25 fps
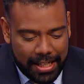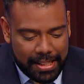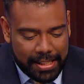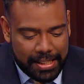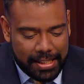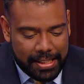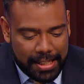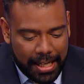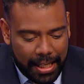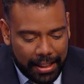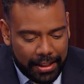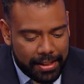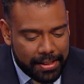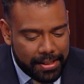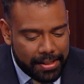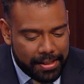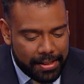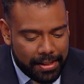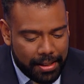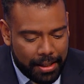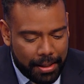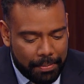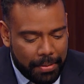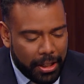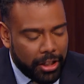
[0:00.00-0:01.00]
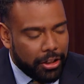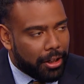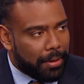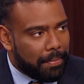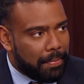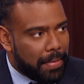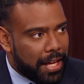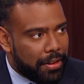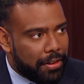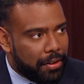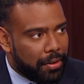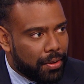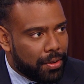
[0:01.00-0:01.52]
yes. Uh, tell us about your
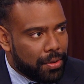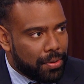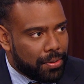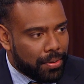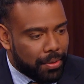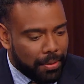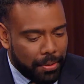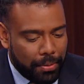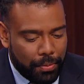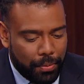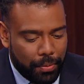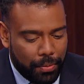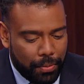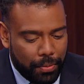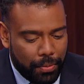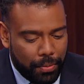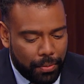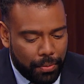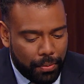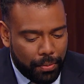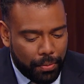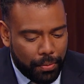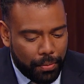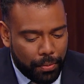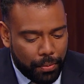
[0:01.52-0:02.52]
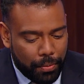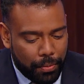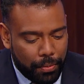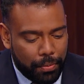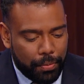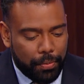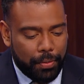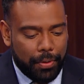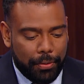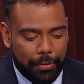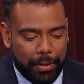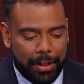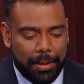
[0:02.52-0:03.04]
methods.
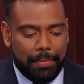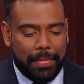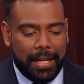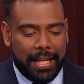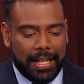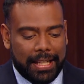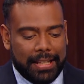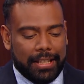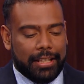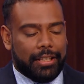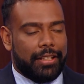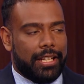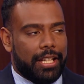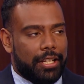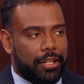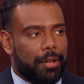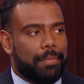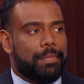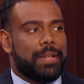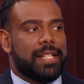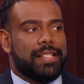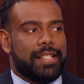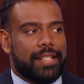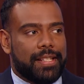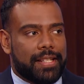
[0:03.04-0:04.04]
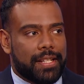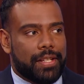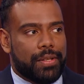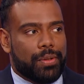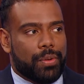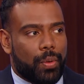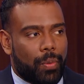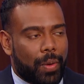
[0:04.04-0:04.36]
We want to make clear that your business is